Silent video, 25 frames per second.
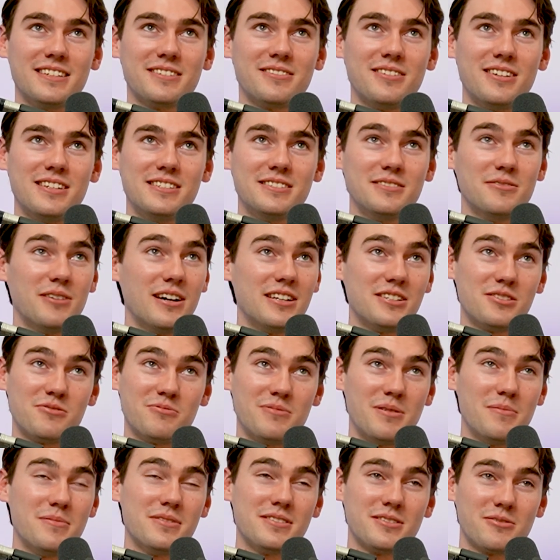That's crazy. I
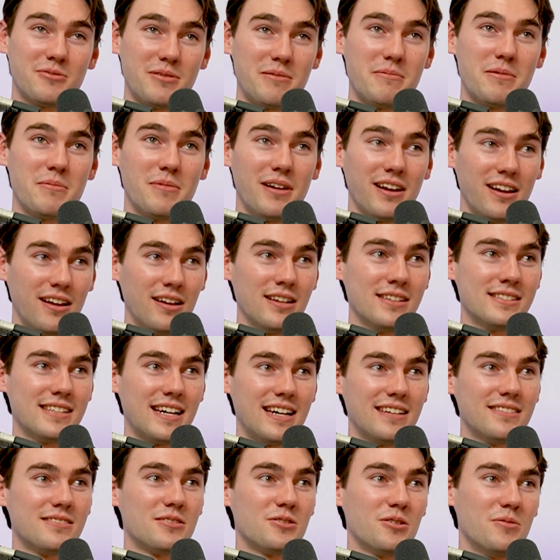just remember screaming my
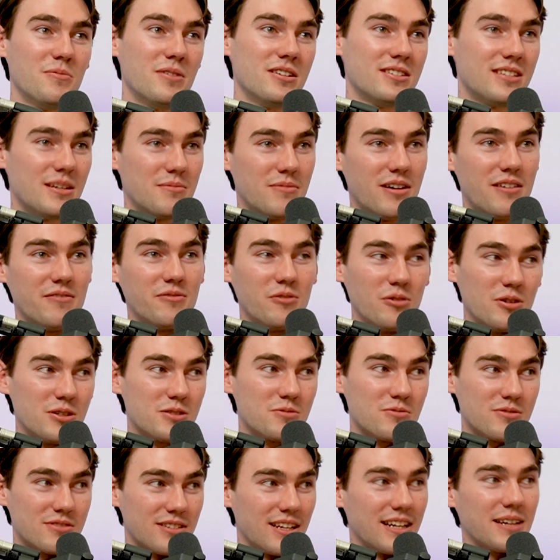lungs out so much that my
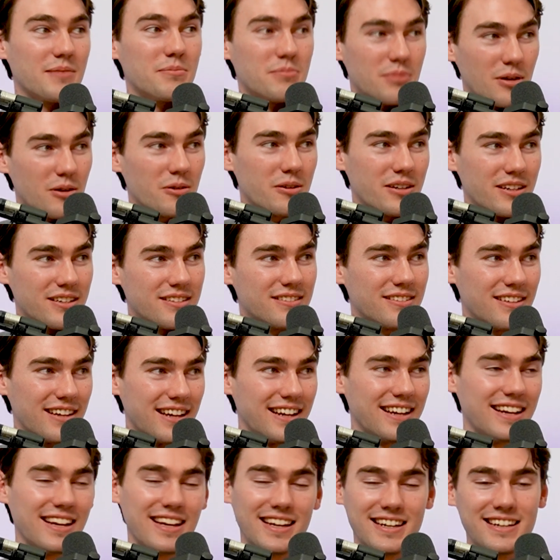voice was like broken
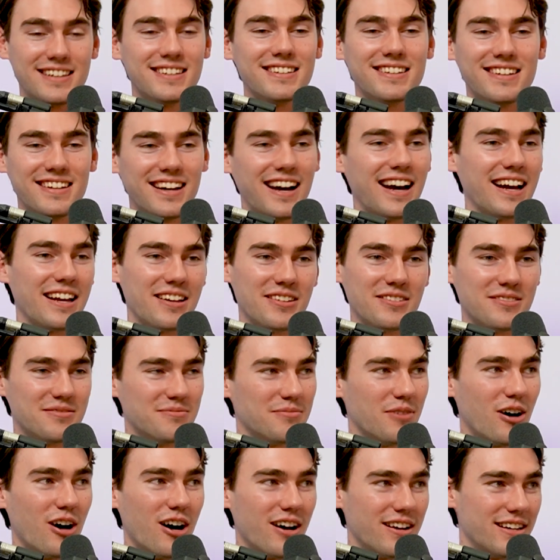and like I
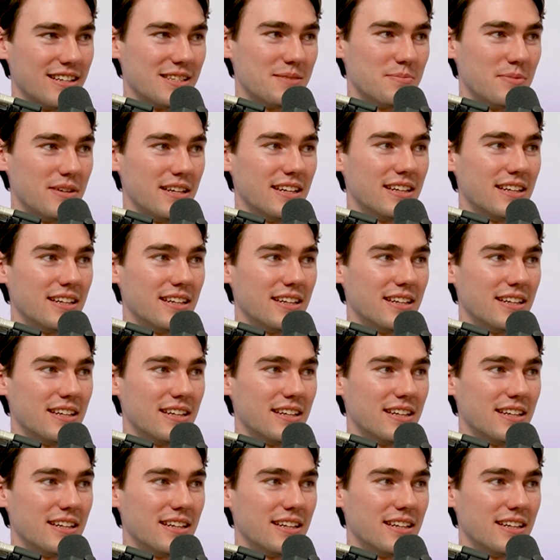could hardly